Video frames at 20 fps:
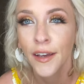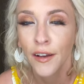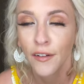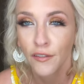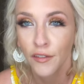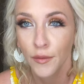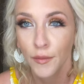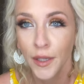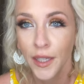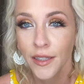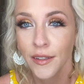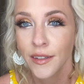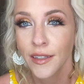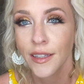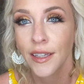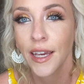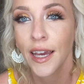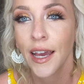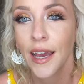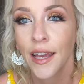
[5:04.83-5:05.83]
For me, it's a
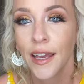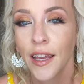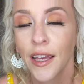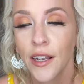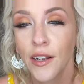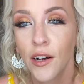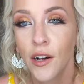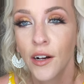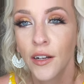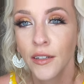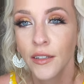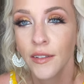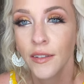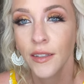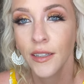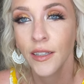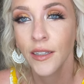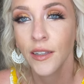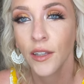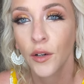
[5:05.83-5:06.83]
yay. And
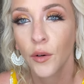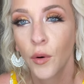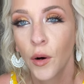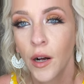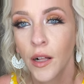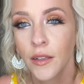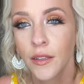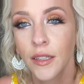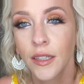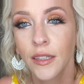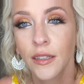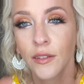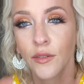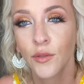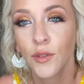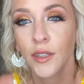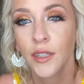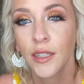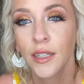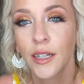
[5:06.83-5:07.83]
honestly, the quality is
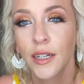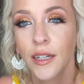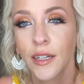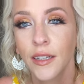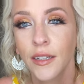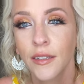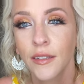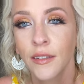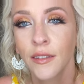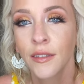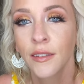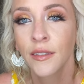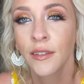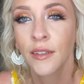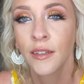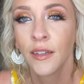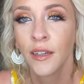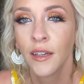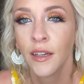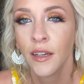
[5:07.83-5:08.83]
really
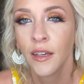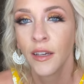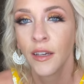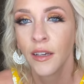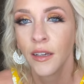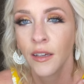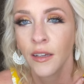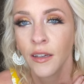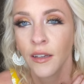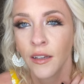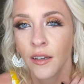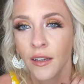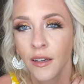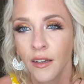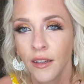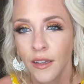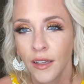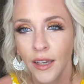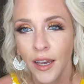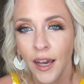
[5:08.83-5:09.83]
nice.
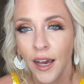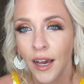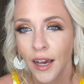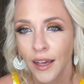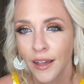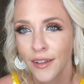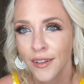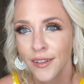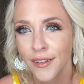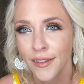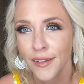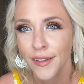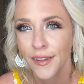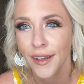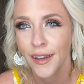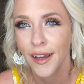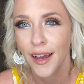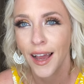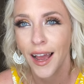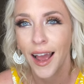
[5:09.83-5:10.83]
Yeah,
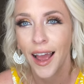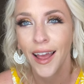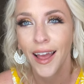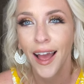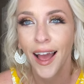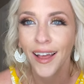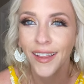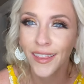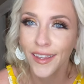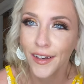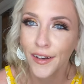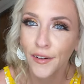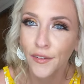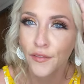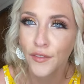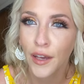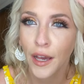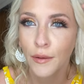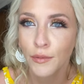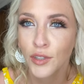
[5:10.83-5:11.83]
I, I
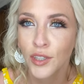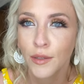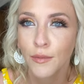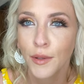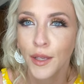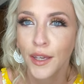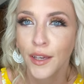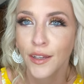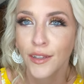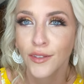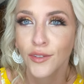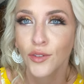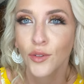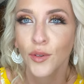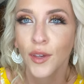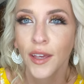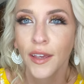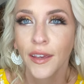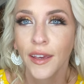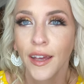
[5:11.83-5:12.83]
love Cupshe because you
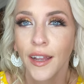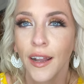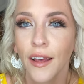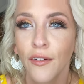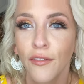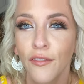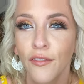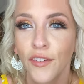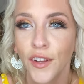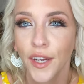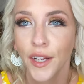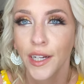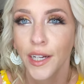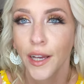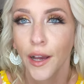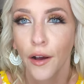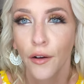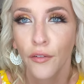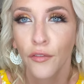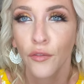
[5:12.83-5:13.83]
can get a very
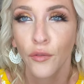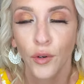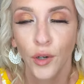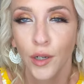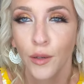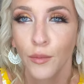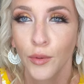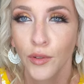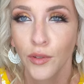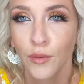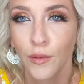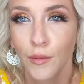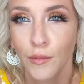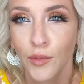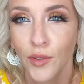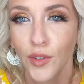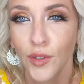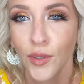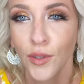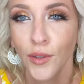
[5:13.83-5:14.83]
affordable
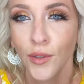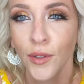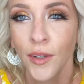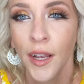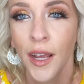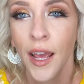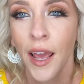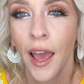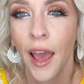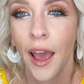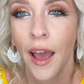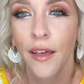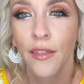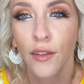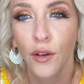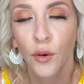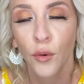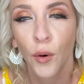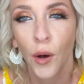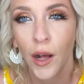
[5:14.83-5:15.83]
swimsuit and
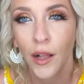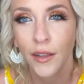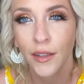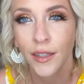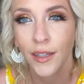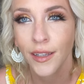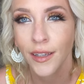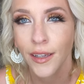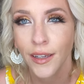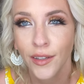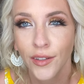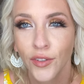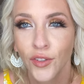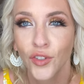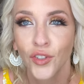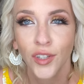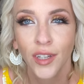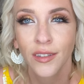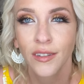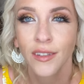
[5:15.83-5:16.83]
the quality
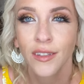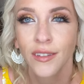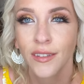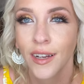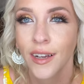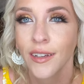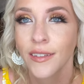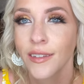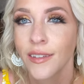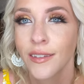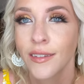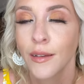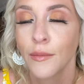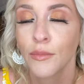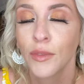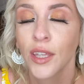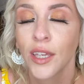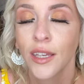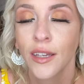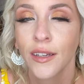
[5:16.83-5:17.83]
is just as nice as
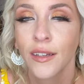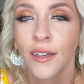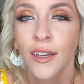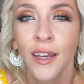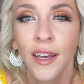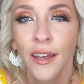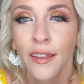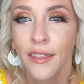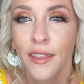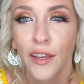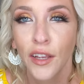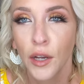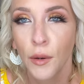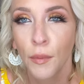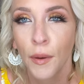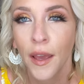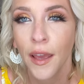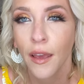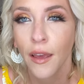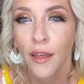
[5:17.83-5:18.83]
something that you're
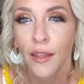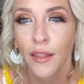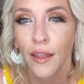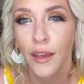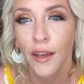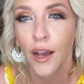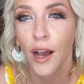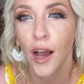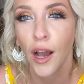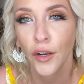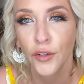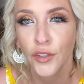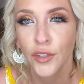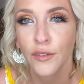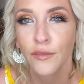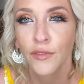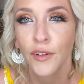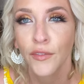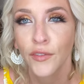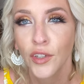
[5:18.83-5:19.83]
paying like
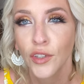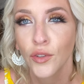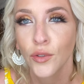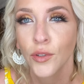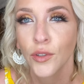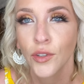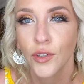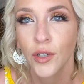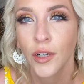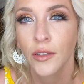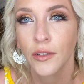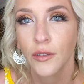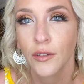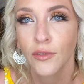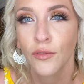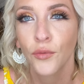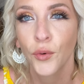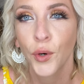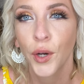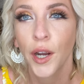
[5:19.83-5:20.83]
$150, $200
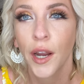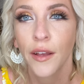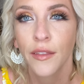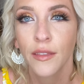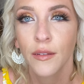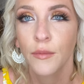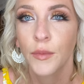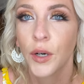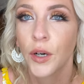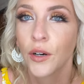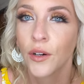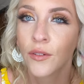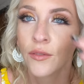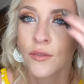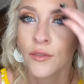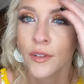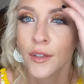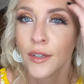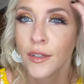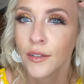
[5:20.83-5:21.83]
for at the mall.
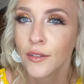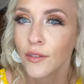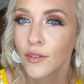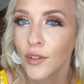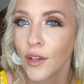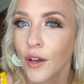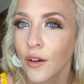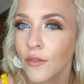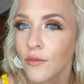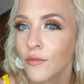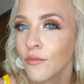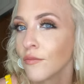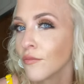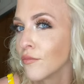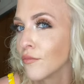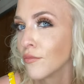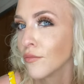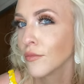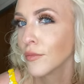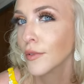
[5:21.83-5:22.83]
So
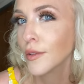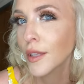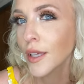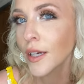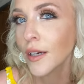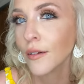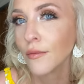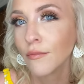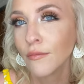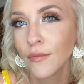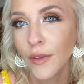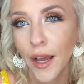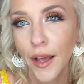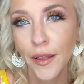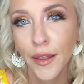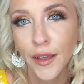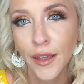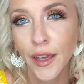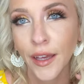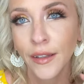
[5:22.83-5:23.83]
yeah, I
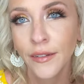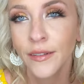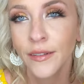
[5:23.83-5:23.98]
like it.